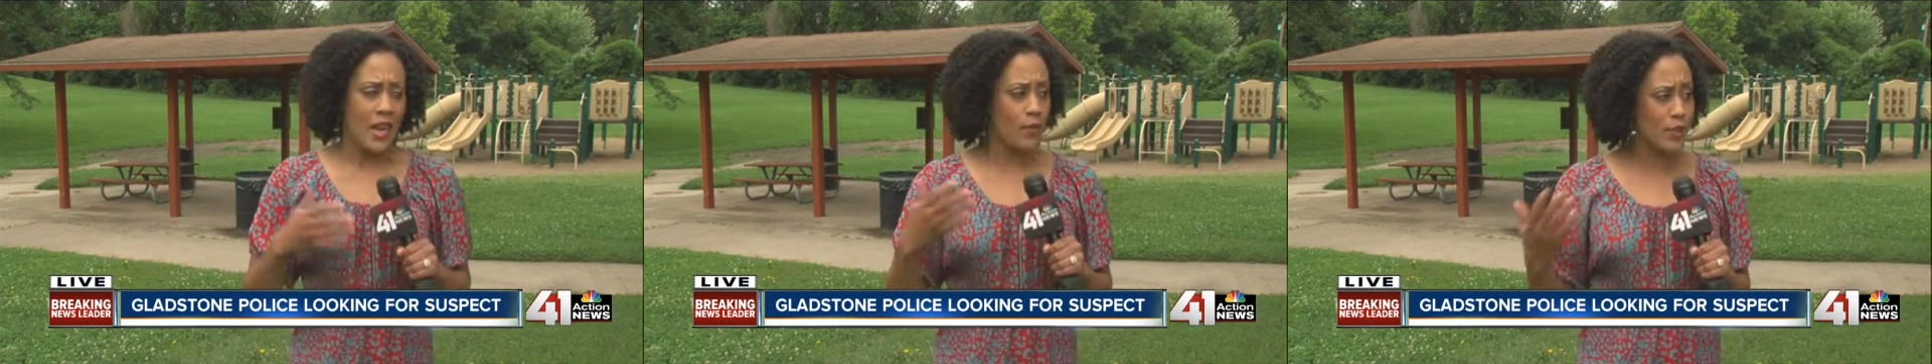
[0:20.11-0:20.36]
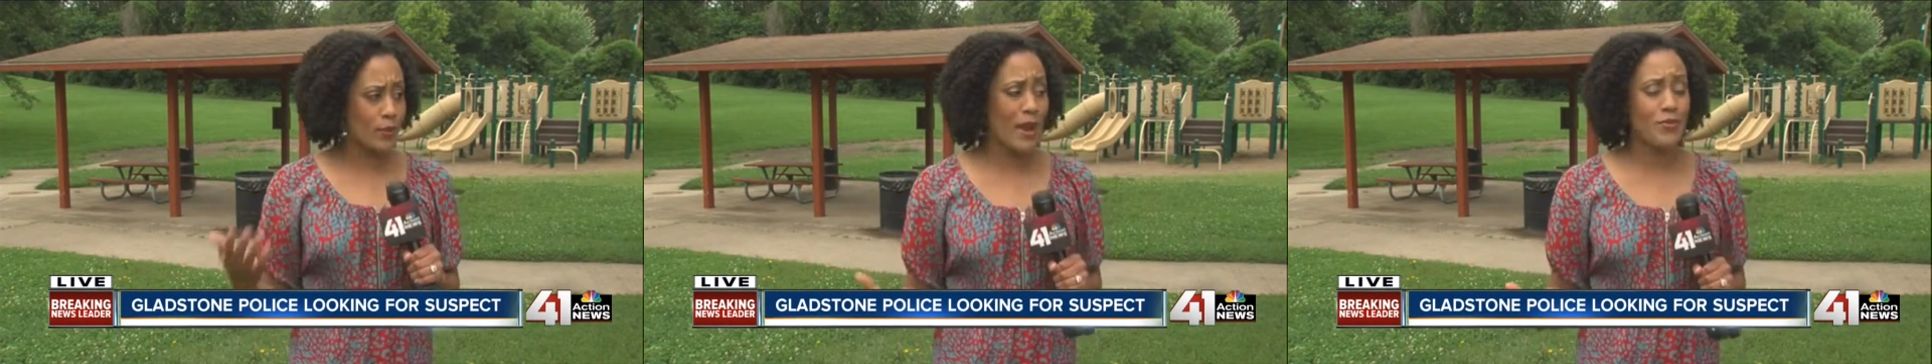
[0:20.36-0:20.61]

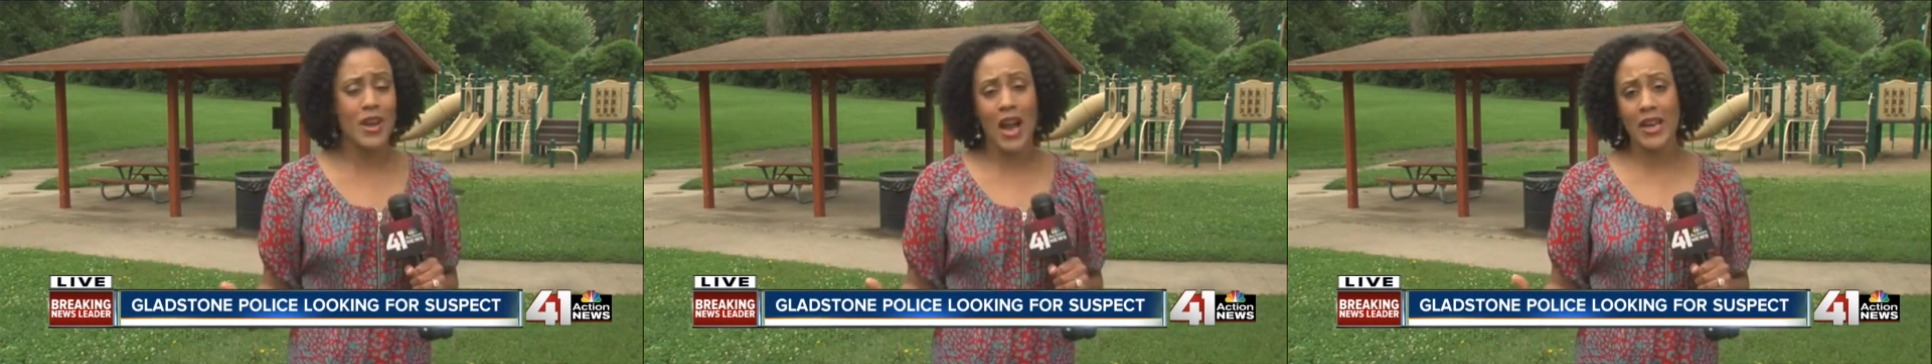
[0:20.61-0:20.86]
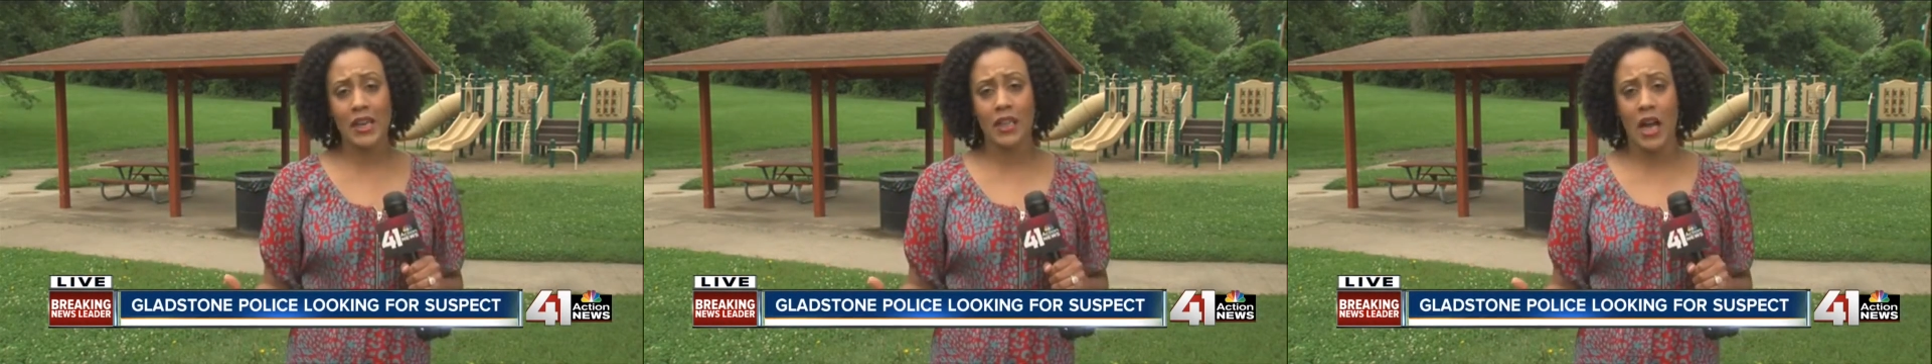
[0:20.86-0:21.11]
It was around
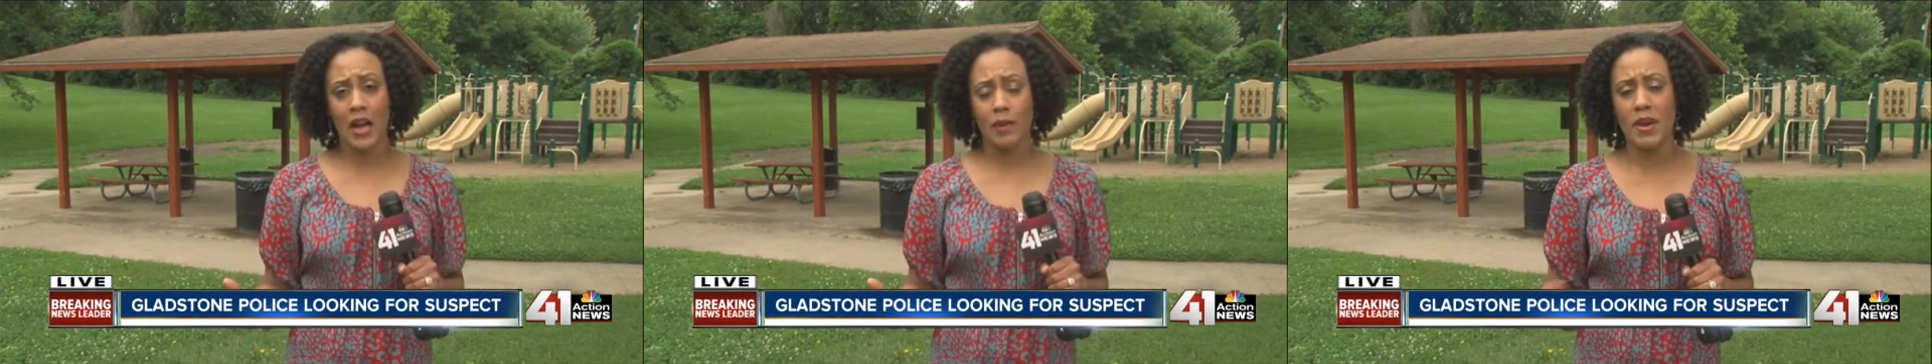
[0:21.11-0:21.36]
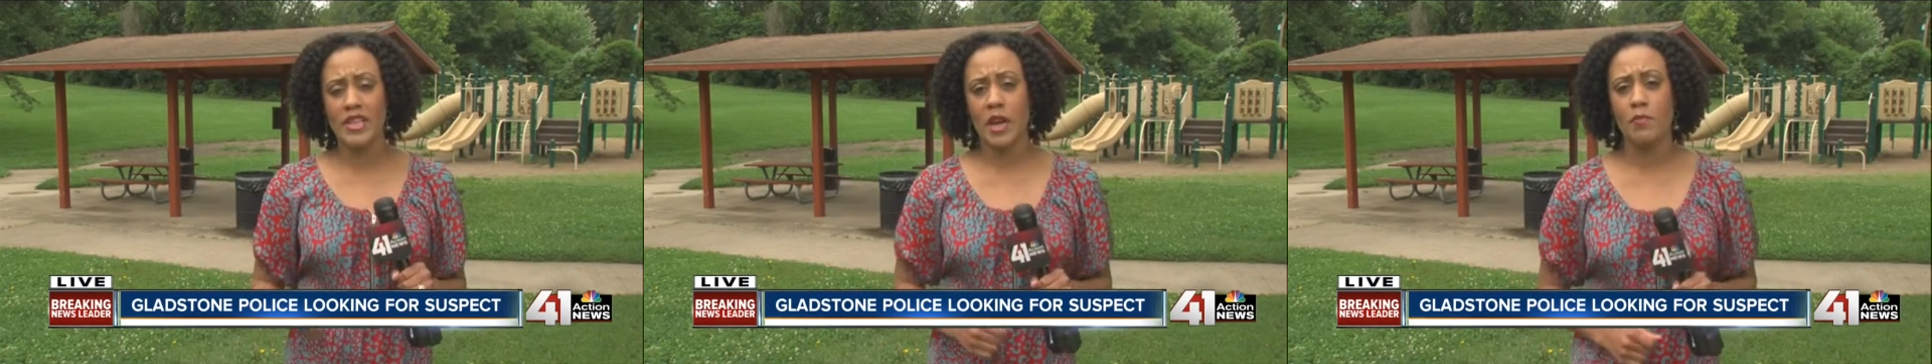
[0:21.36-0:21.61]
nine o'clock
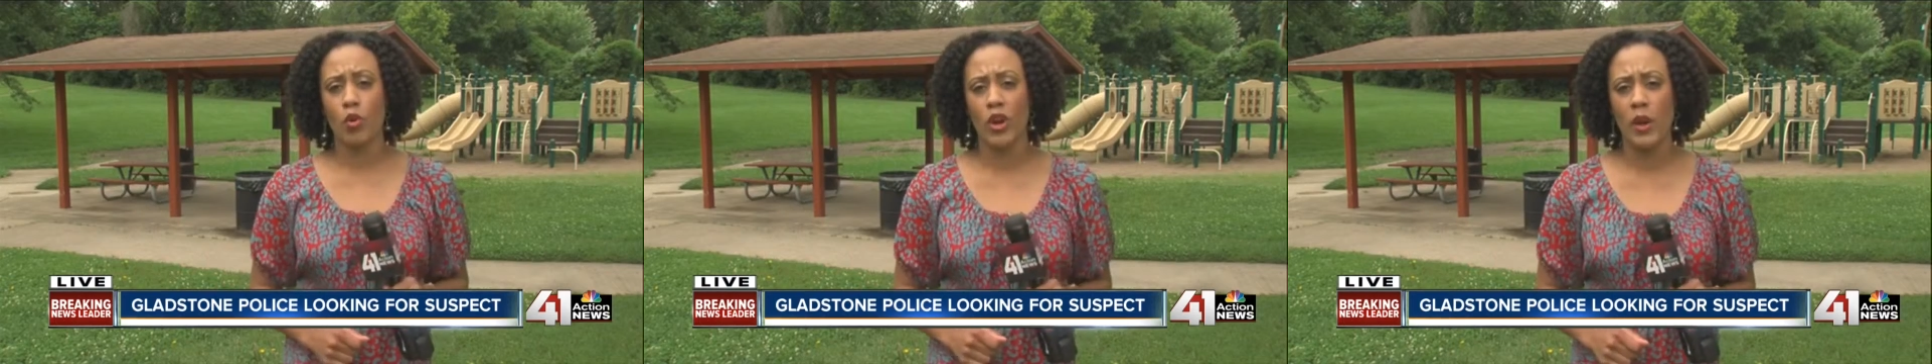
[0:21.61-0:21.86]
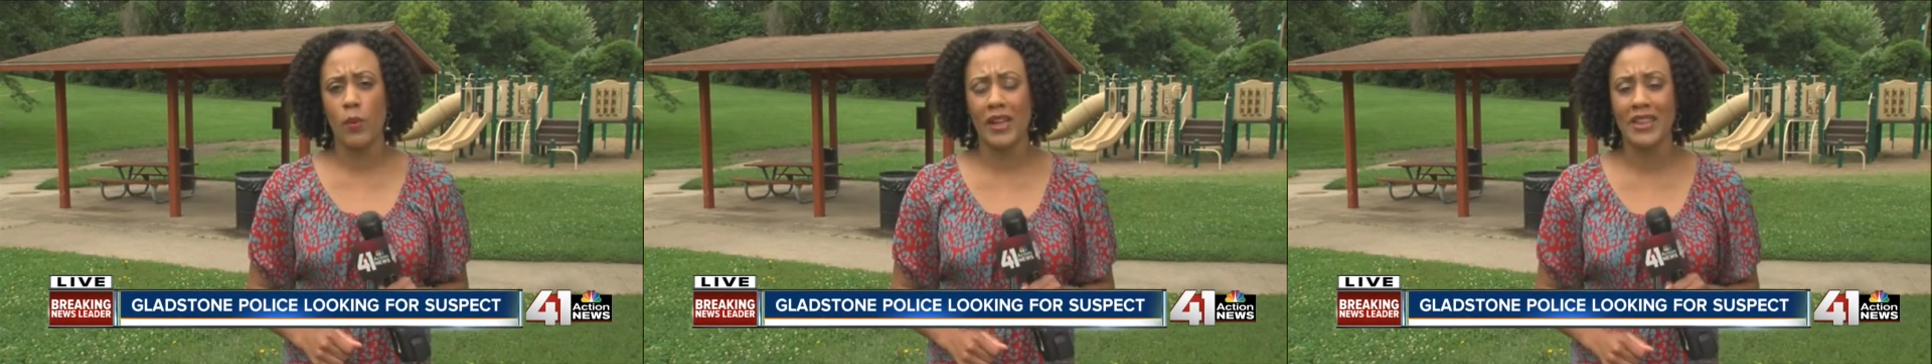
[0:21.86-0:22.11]
Monday
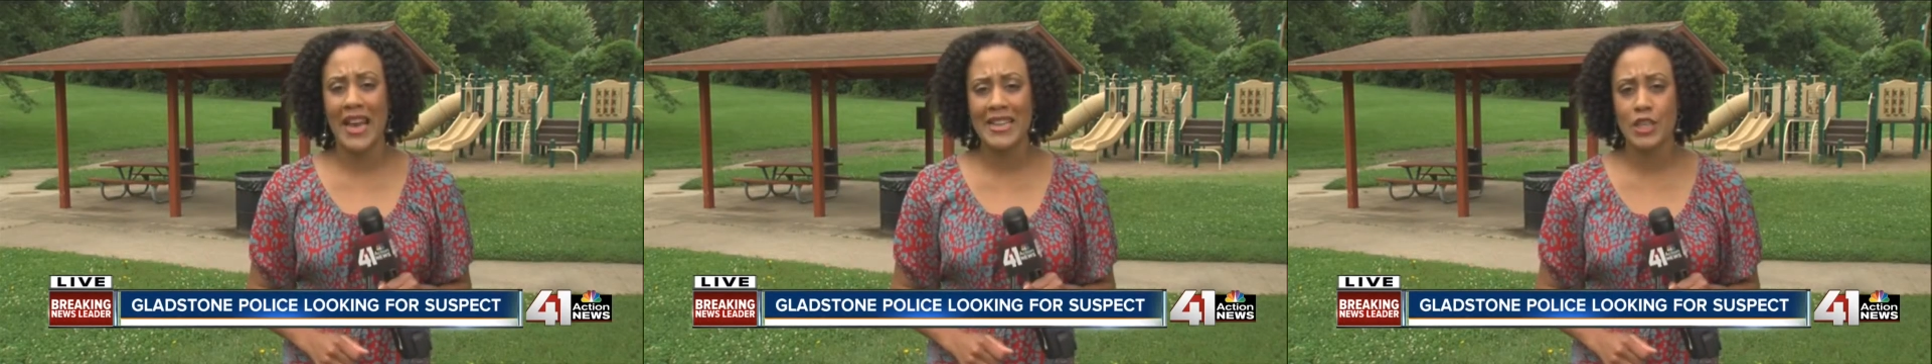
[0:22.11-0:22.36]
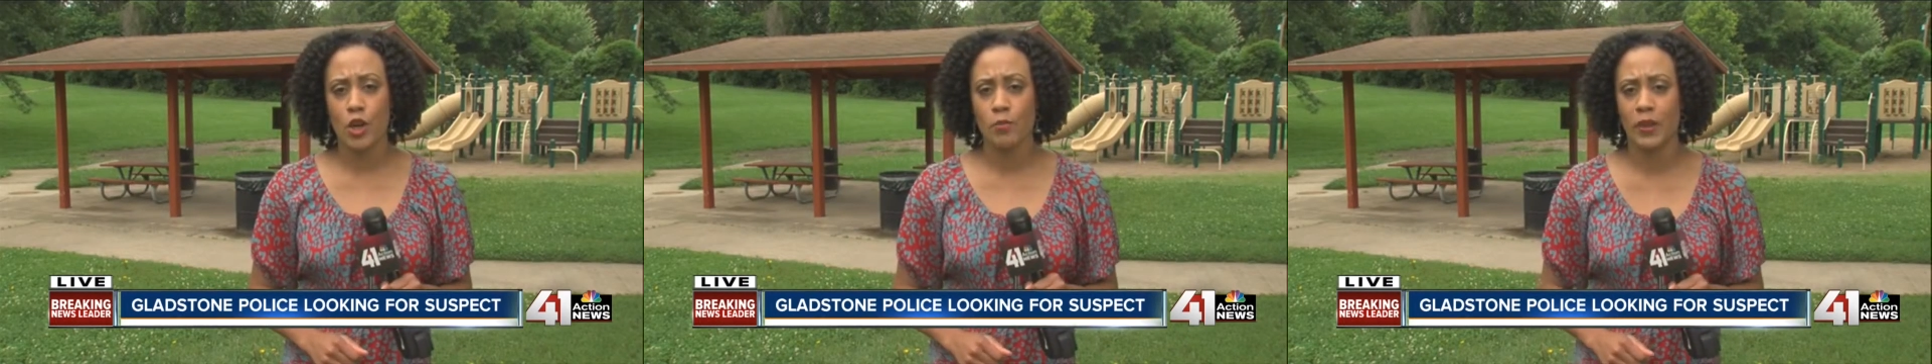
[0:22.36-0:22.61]
morning when
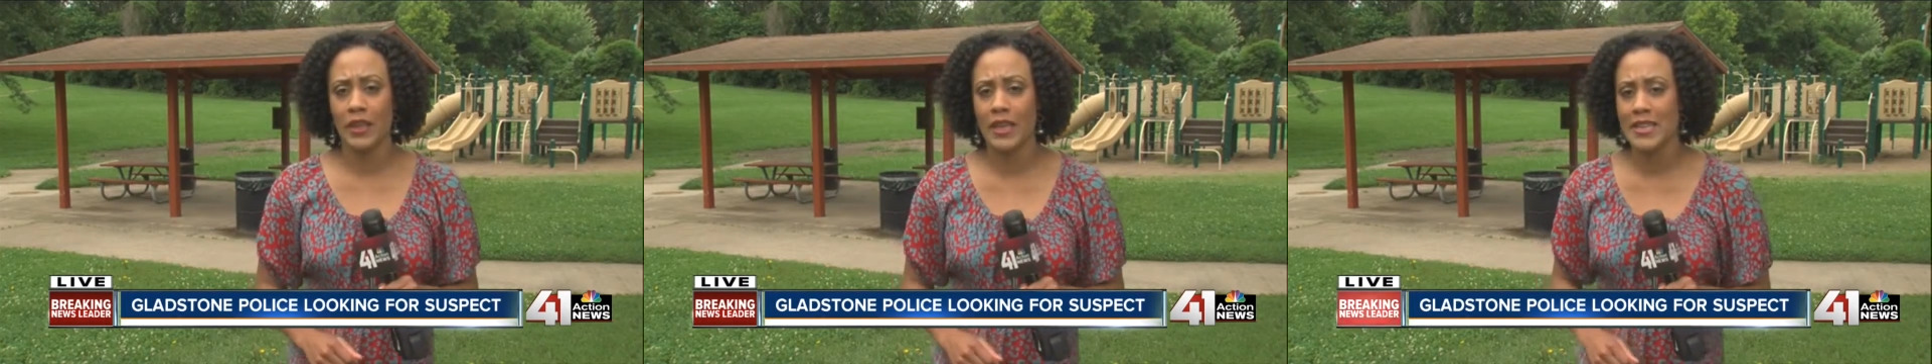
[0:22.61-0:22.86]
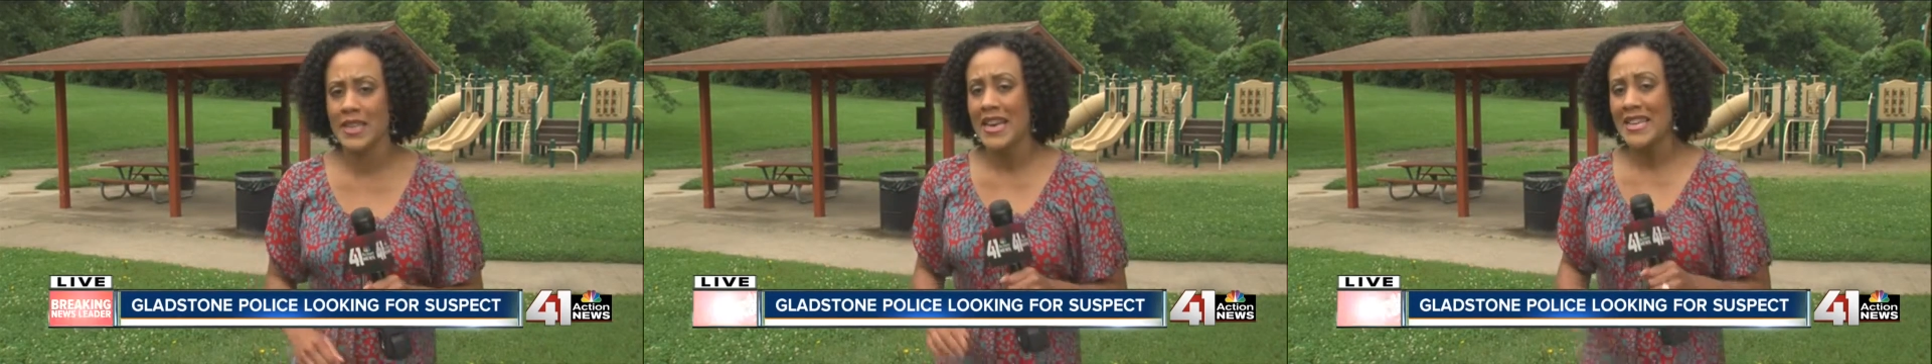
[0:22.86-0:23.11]
Gladstone
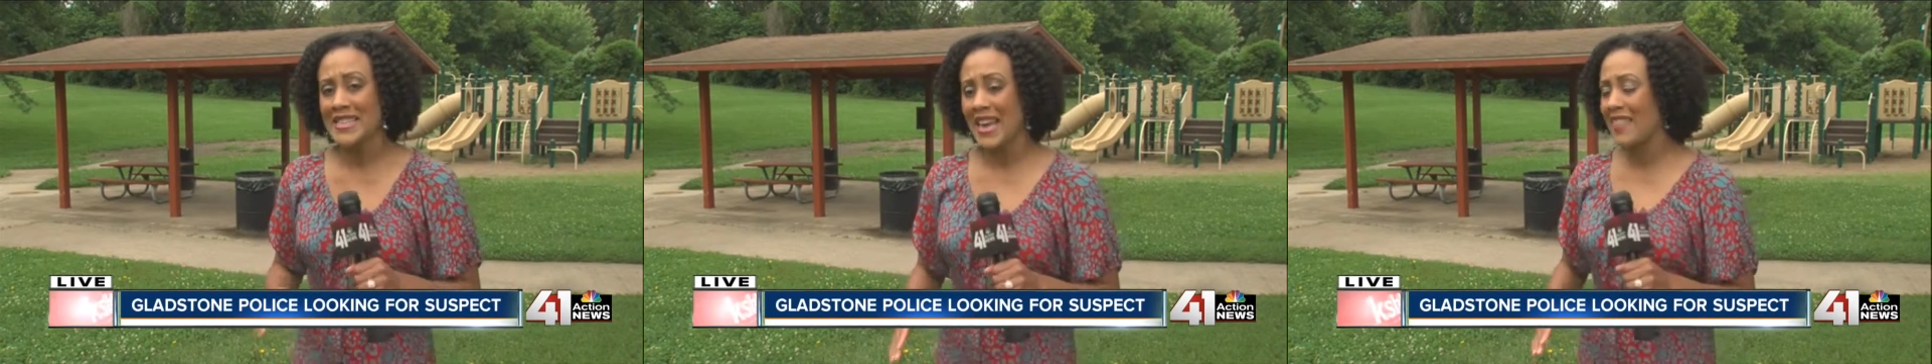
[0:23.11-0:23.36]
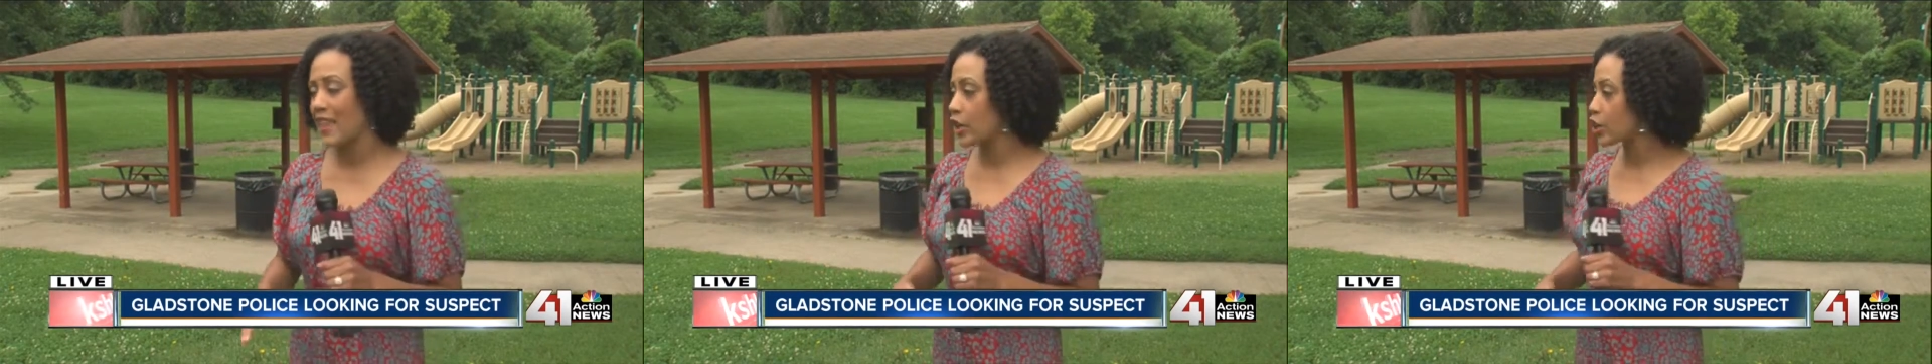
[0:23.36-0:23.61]
police say